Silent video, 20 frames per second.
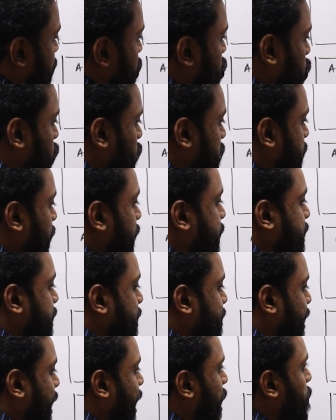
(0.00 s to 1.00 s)
two sets
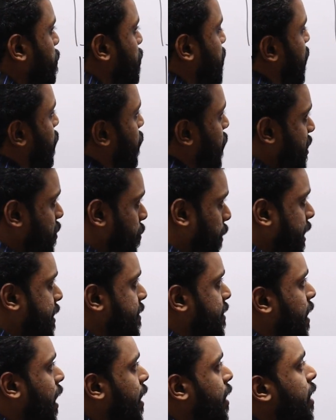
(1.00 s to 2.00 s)
is empty, which
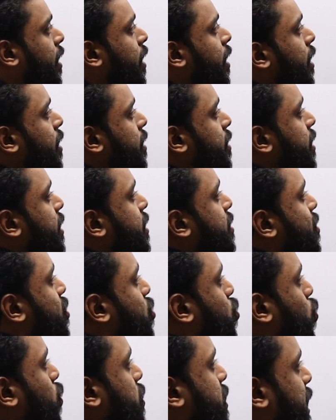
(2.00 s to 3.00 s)
means that these
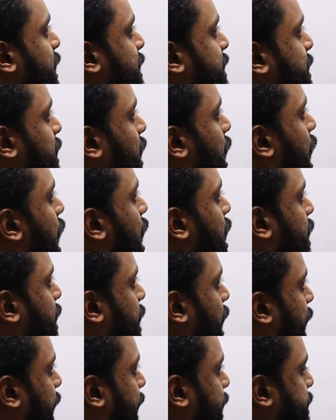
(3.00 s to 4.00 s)
two sets are
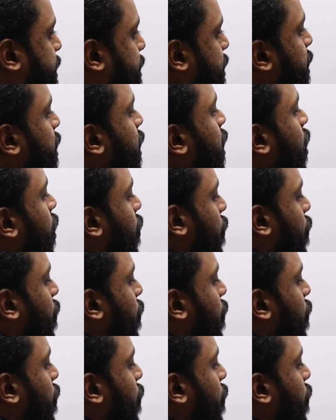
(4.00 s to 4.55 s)
connected,